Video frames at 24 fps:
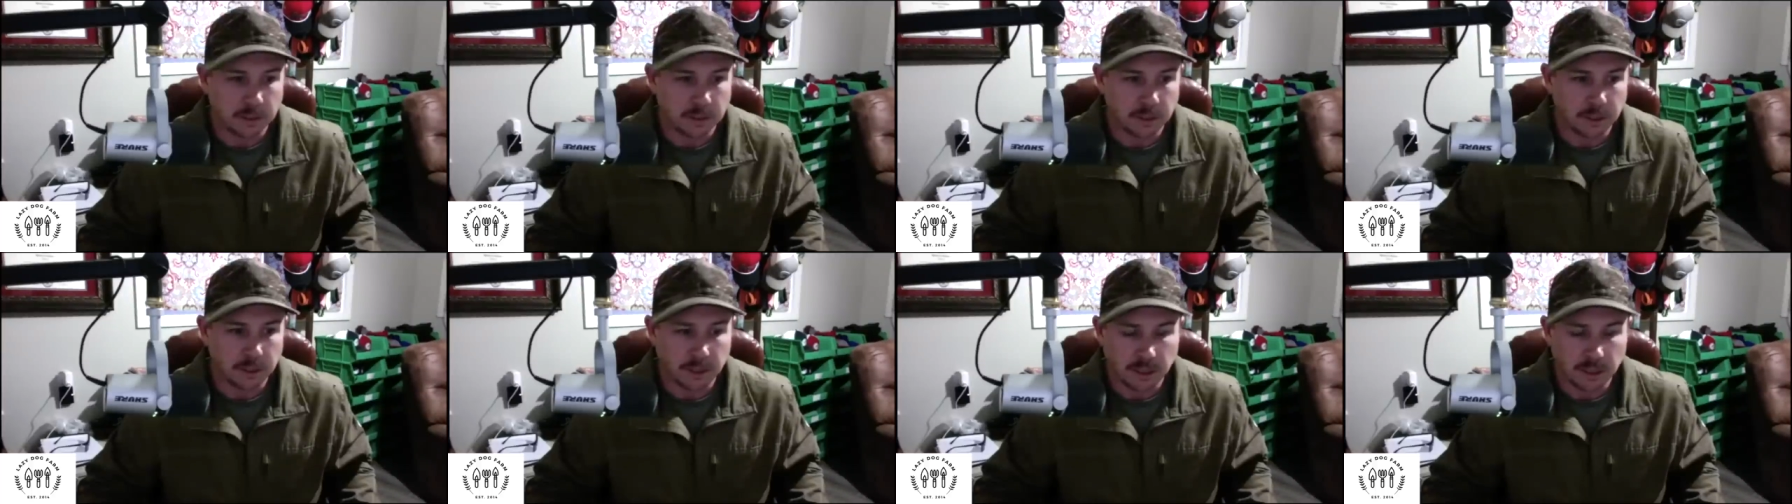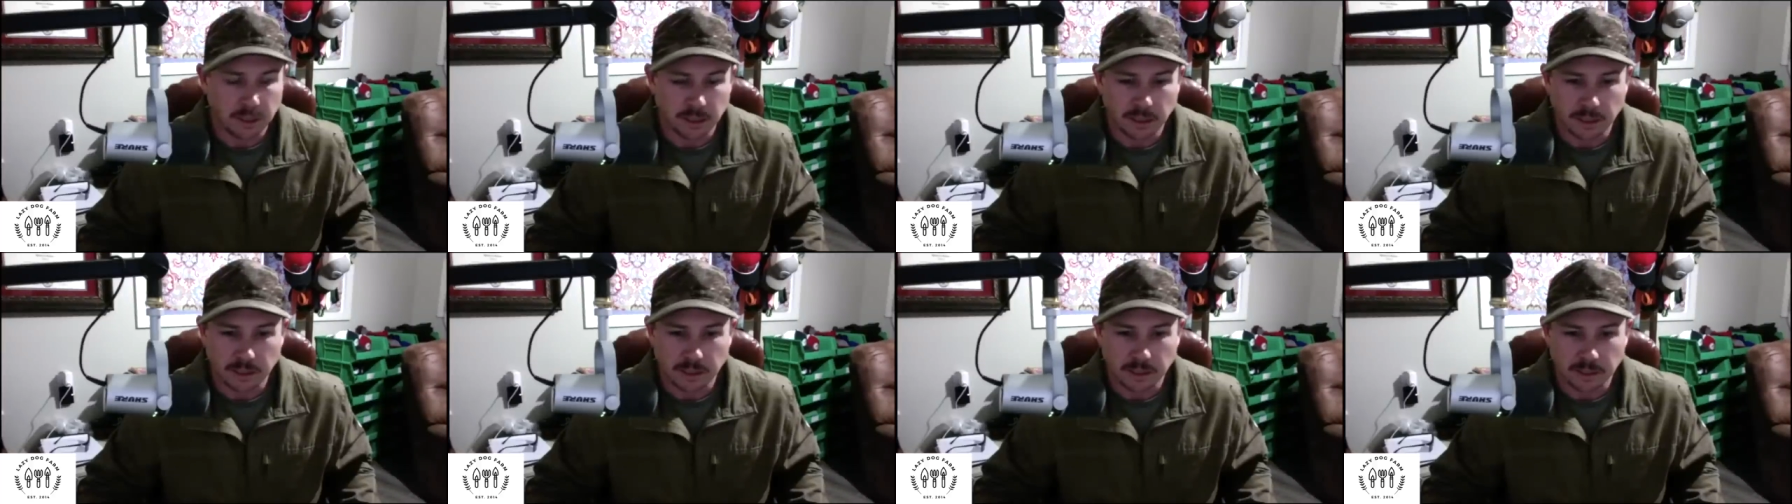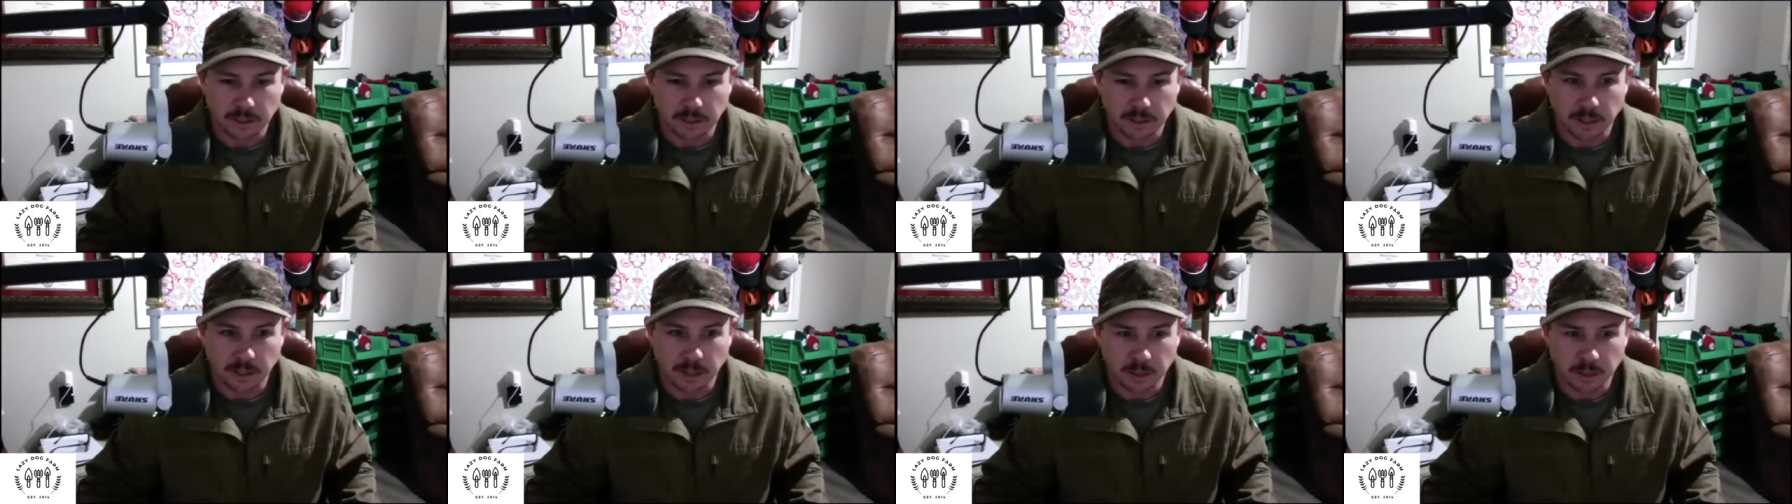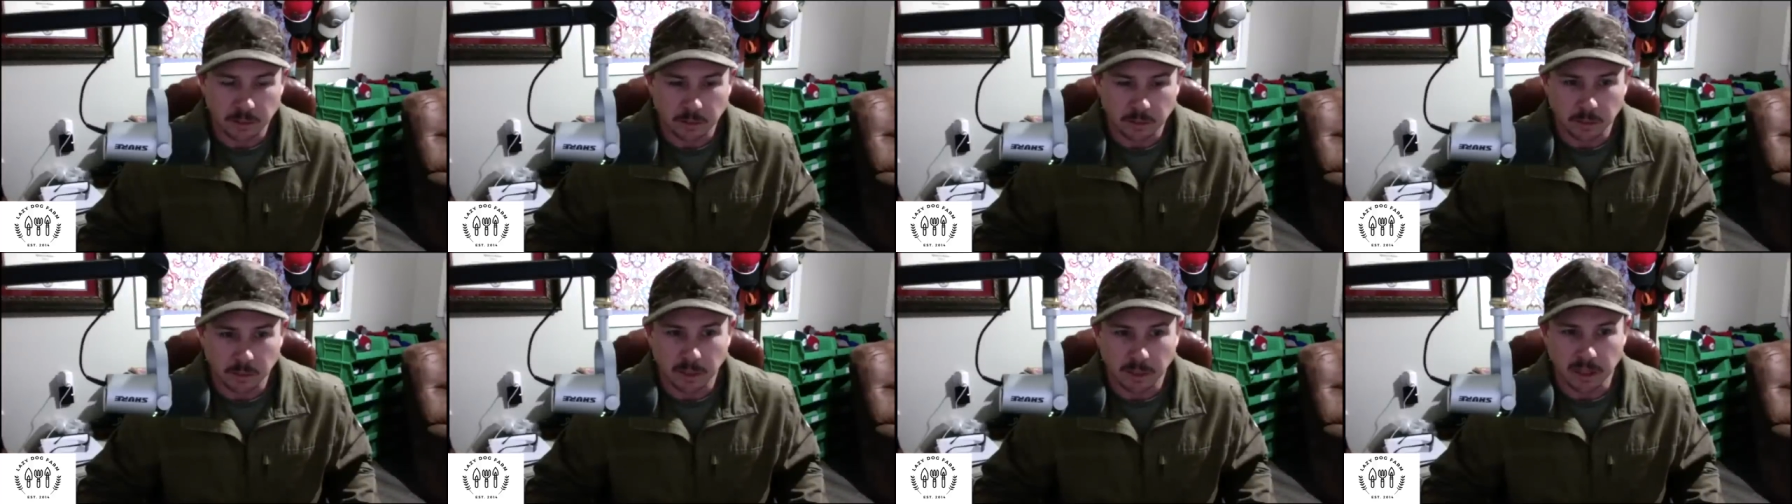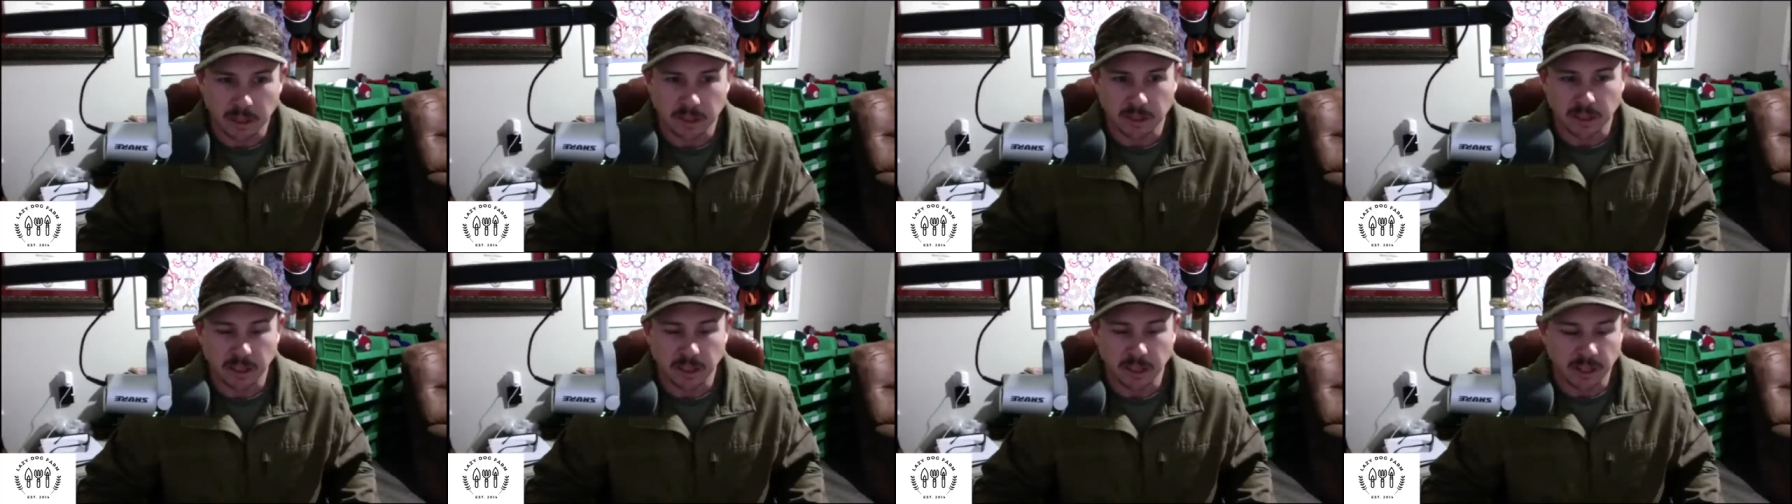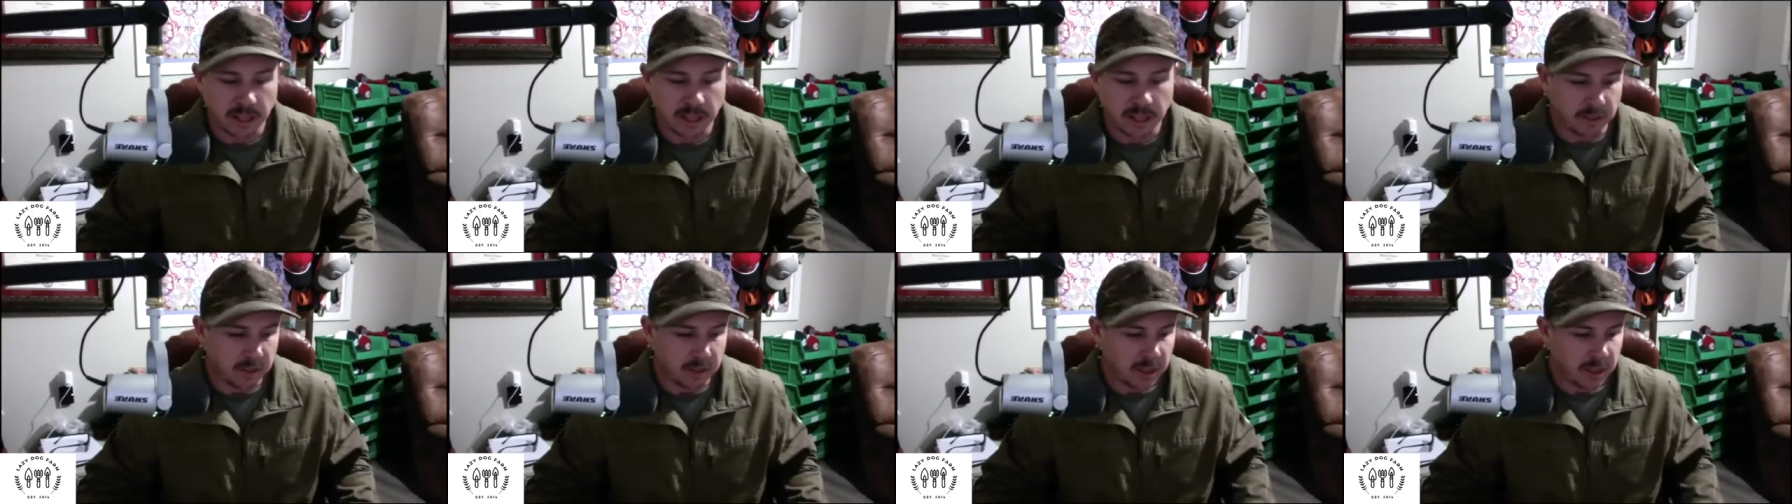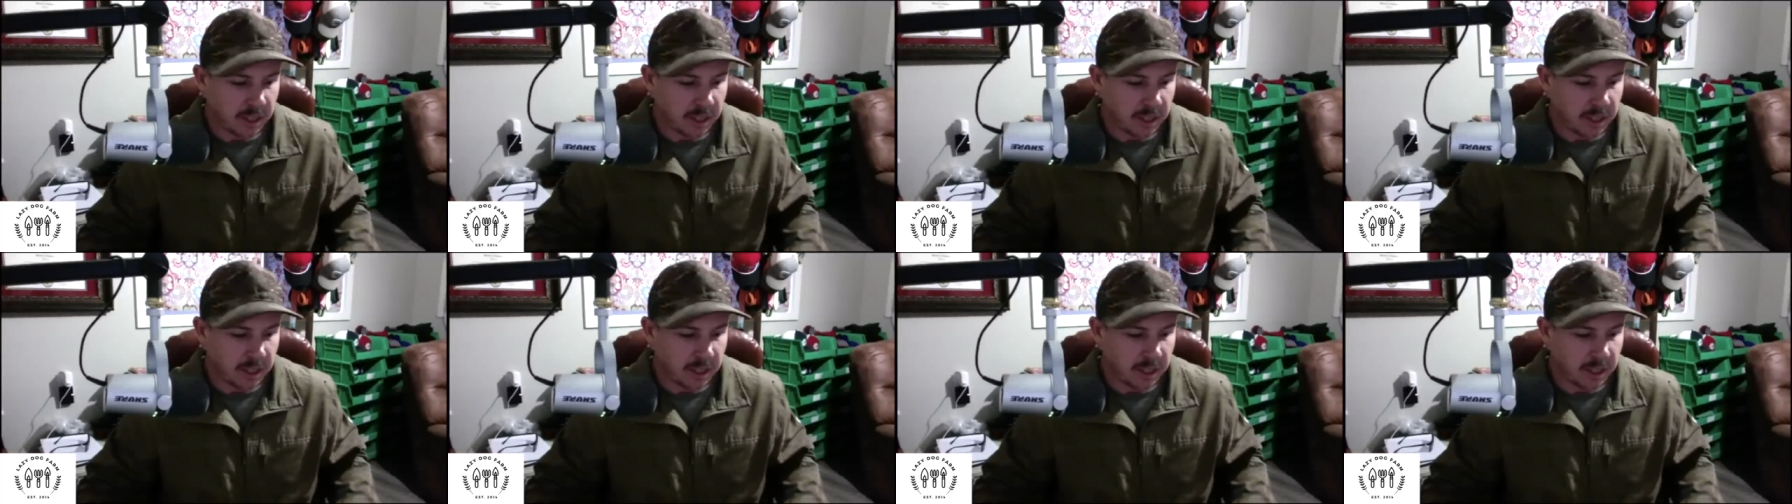Good deal. That's great information to have.